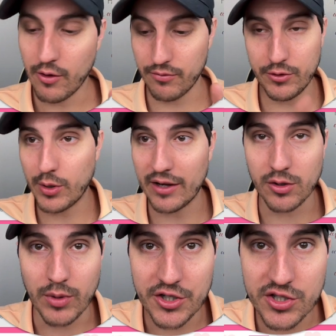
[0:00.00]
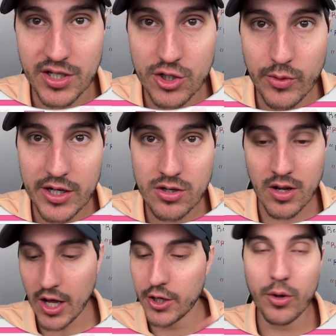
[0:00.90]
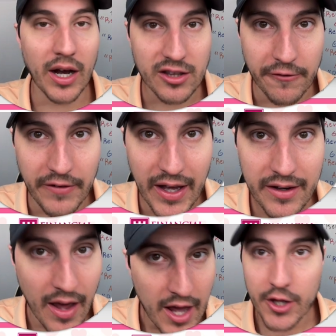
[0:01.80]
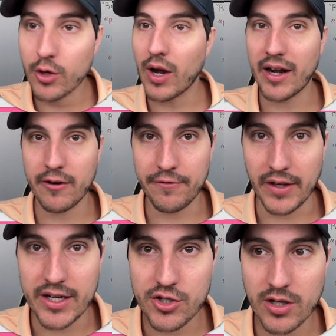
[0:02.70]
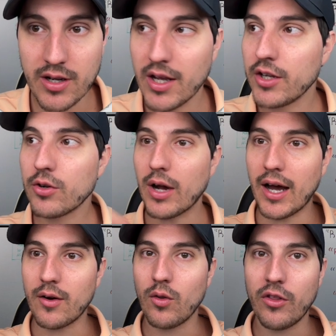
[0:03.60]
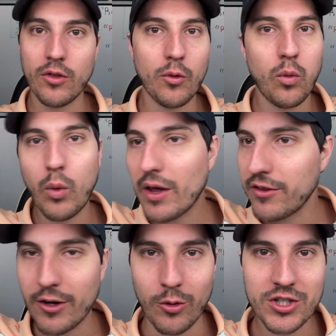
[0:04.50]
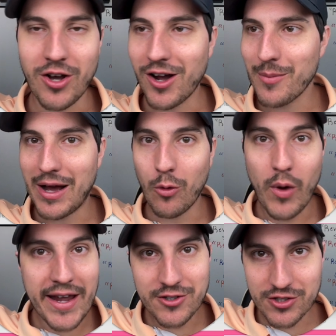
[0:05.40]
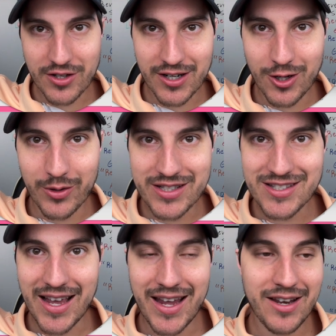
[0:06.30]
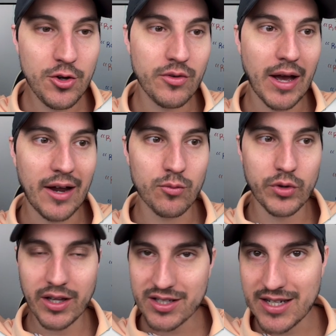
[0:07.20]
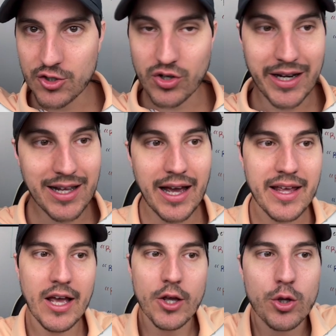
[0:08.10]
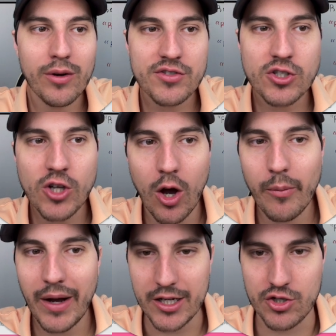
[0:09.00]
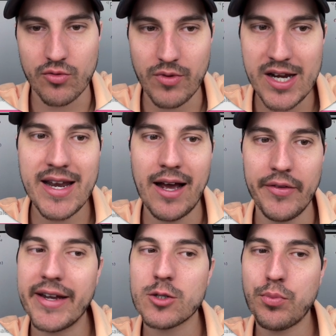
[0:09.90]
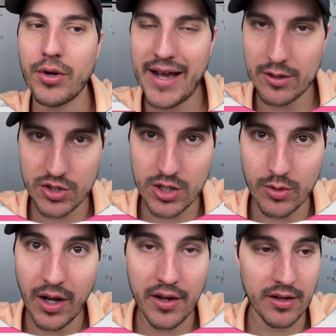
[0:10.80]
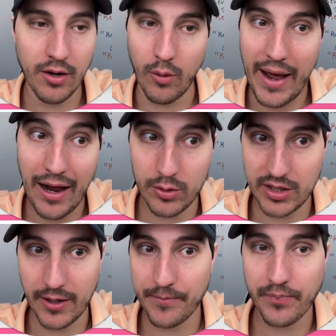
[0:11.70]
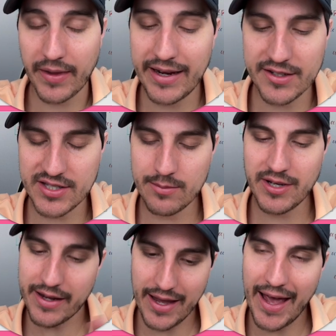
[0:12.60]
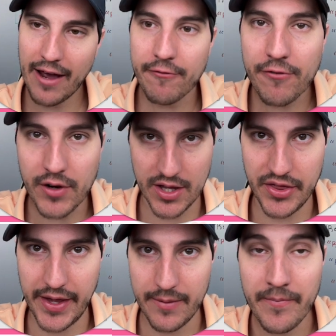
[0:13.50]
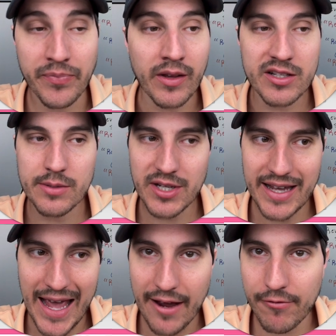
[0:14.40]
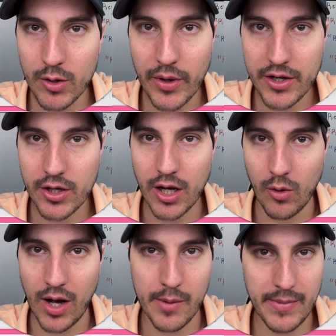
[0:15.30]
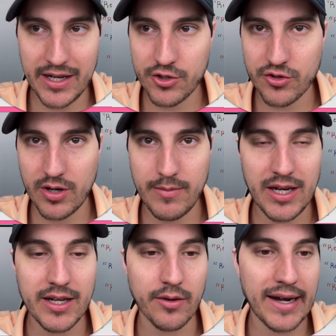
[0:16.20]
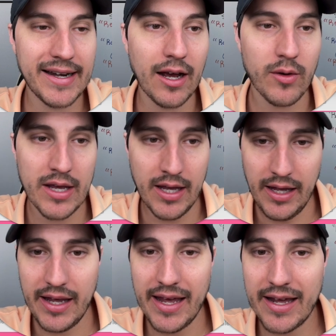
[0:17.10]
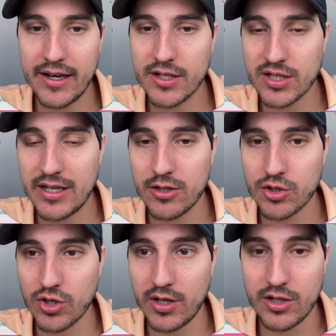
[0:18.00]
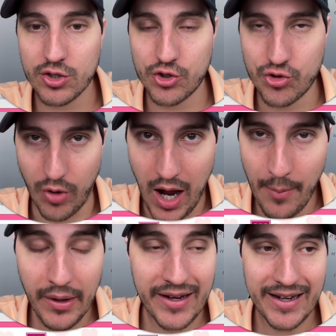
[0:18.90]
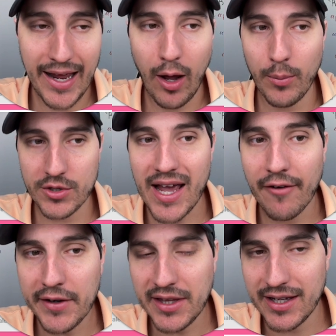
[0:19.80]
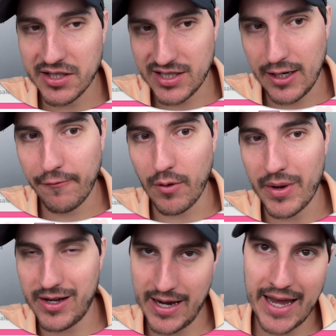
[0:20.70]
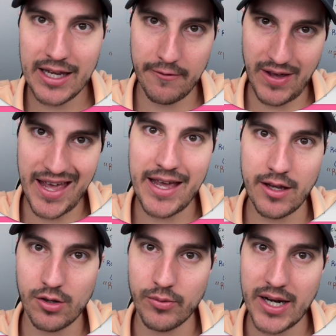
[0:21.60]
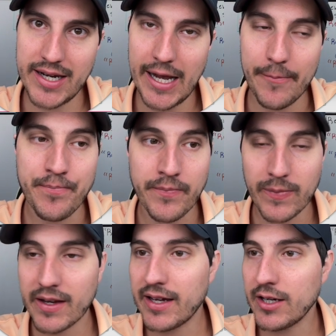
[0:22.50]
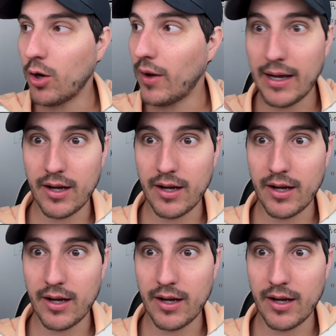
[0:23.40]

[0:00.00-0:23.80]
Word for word: You got the Russia situation, you got the Fed, you got inflation, you got talk about wages are going to go insane, you got real estate trading high. You have so much right now that is put out to you, out there. And it seems like everything, seems like everywhere you go on mainstream media right now, it is drama, and almost everything is seen from a negative angle right now. I had